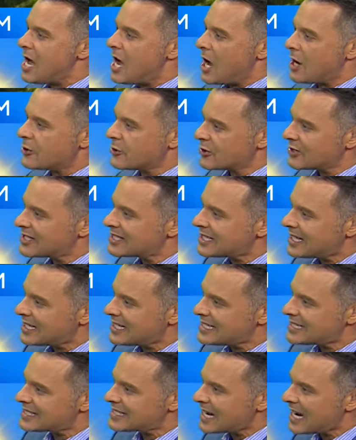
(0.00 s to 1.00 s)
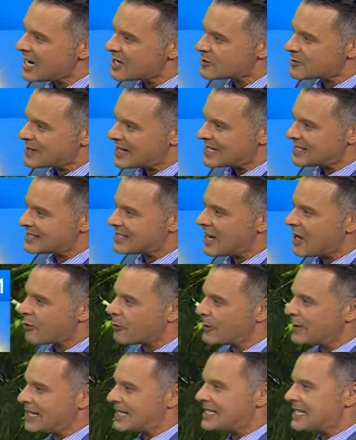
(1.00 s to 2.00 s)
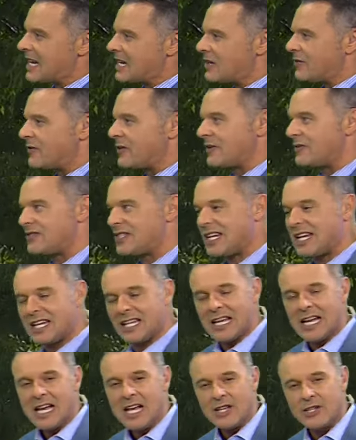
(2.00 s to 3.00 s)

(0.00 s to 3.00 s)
under sunny skies with that south wind at 10 to 15.